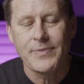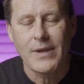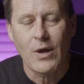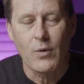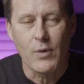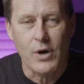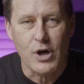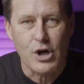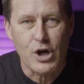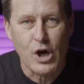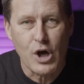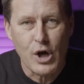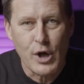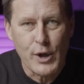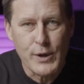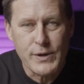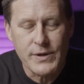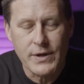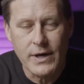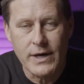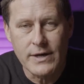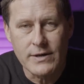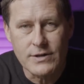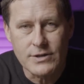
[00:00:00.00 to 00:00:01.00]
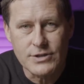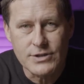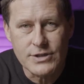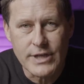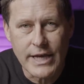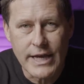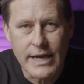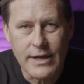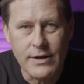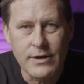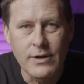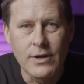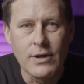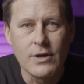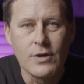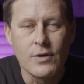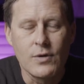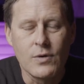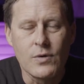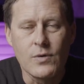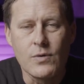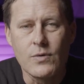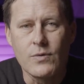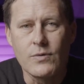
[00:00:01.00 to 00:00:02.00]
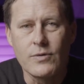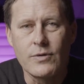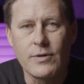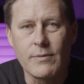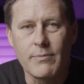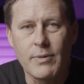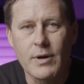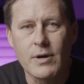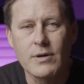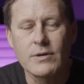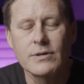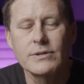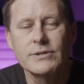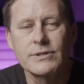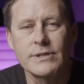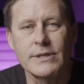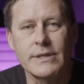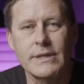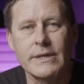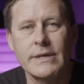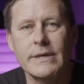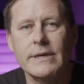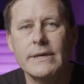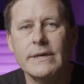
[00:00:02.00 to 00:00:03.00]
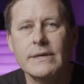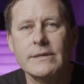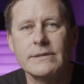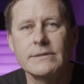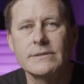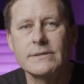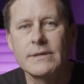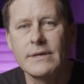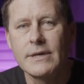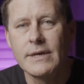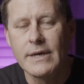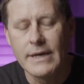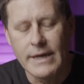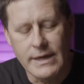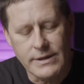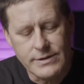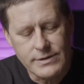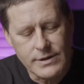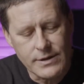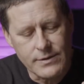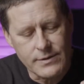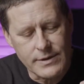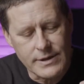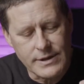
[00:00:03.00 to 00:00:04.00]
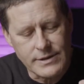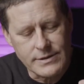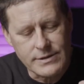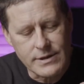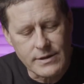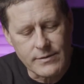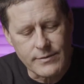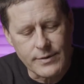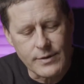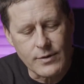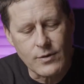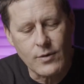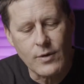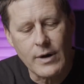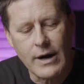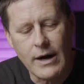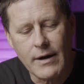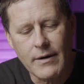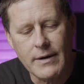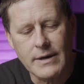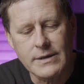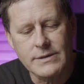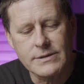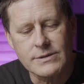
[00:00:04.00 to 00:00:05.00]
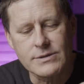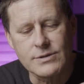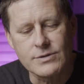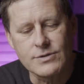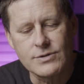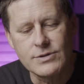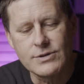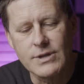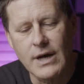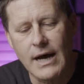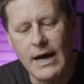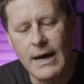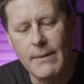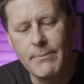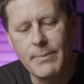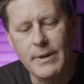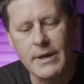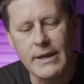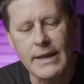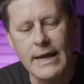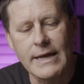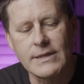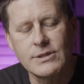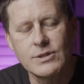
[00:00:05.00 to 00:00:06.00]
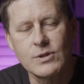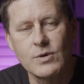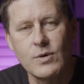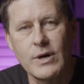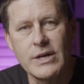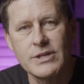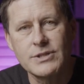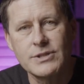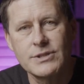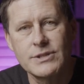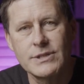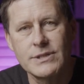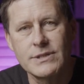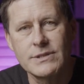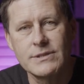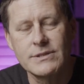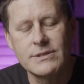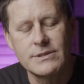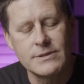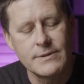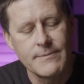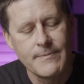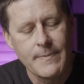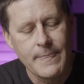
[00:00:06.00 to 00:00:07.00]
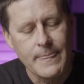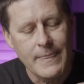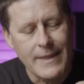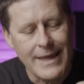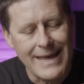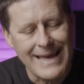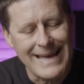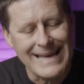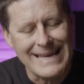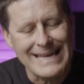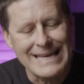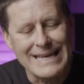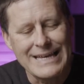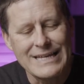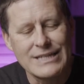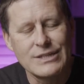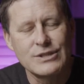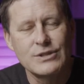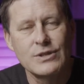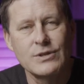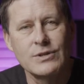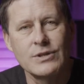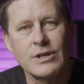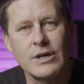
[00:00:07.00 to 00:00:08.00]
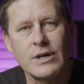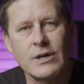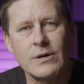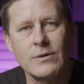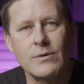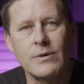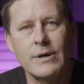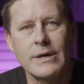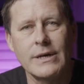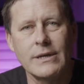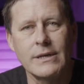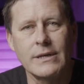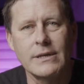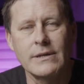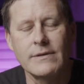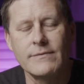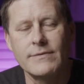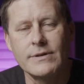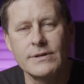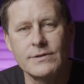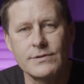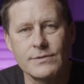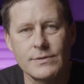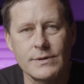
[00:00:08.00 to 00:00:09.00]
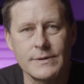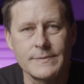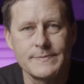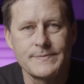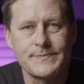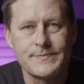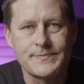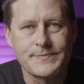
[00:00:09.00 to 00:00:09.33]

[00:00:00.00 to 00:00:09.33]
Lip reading: We're called to understand who the person is. And so it's going to require us to stop and ask questions and get to know an individual.